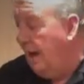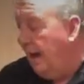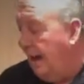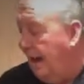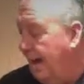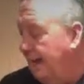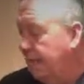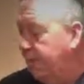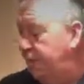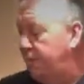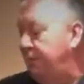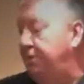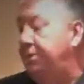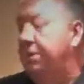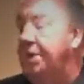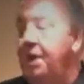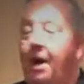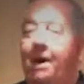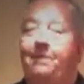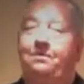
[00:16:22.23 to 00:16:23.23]
I choose
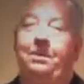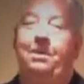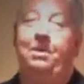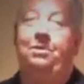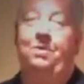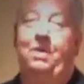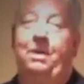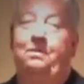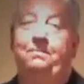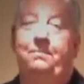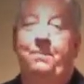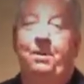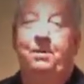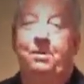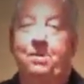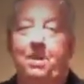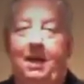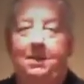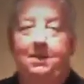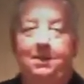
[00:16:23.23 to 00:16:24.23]
coffee cream.
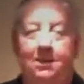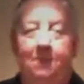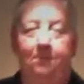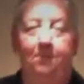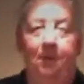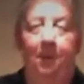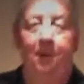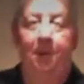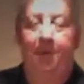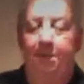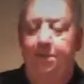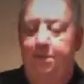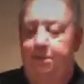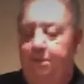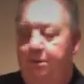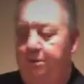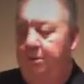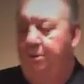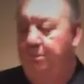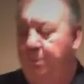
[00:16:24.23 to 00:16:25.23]
There's lots of different things to do,